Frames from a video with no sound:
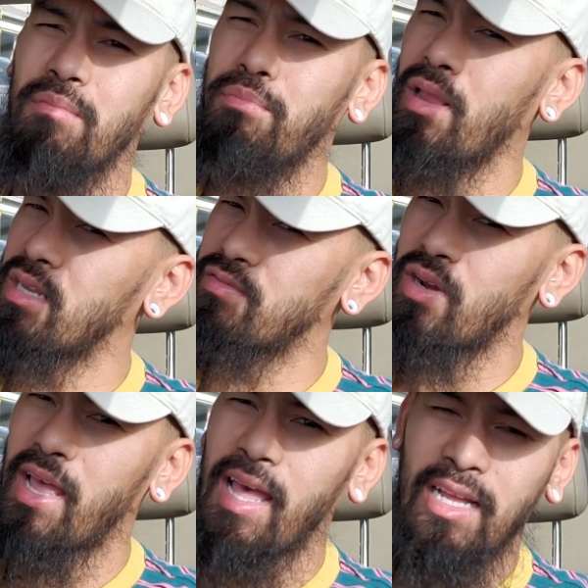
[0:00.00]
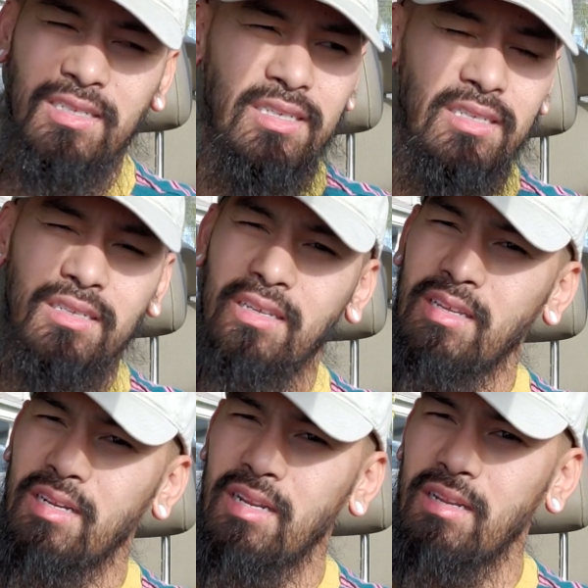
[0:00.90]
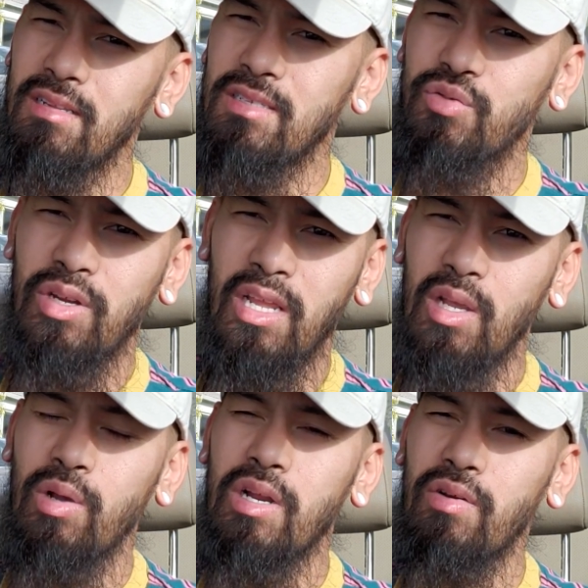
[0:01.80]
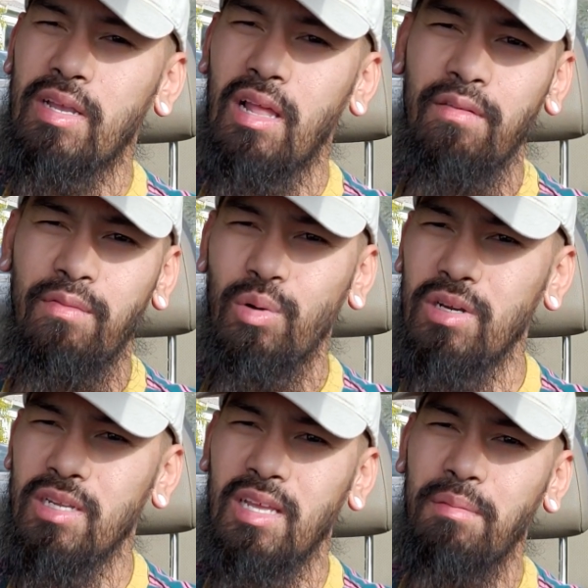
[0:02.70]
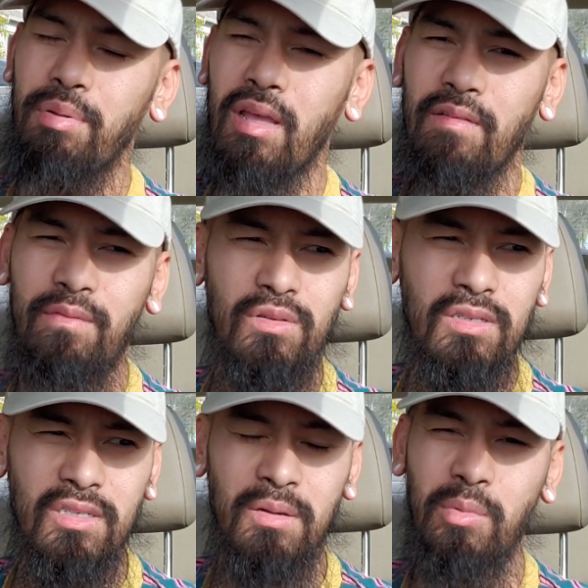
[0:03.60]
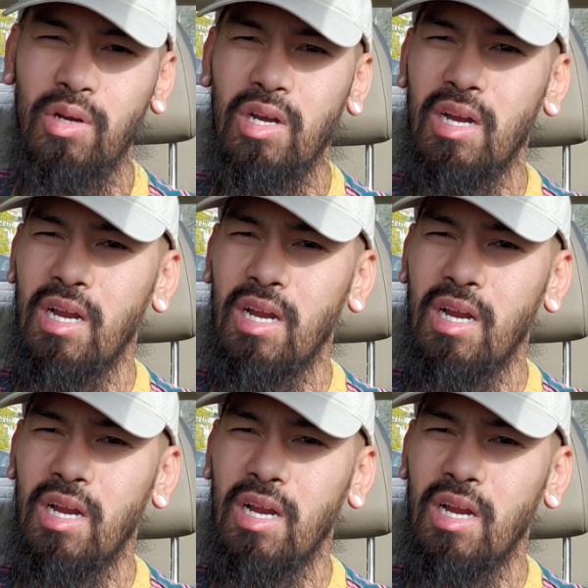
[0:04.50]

Plans for the hatch, get it street legal here in California, get it painted for the summer.